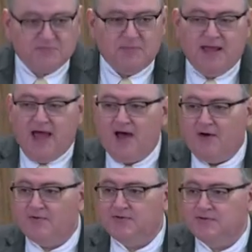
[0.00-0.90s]
me
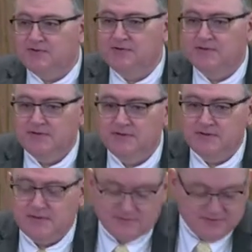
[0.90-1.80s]
out,
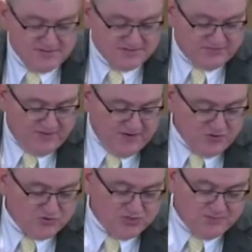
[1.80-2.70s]

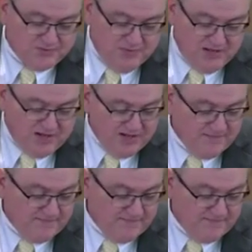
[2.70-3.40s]
disfellowshipped me,"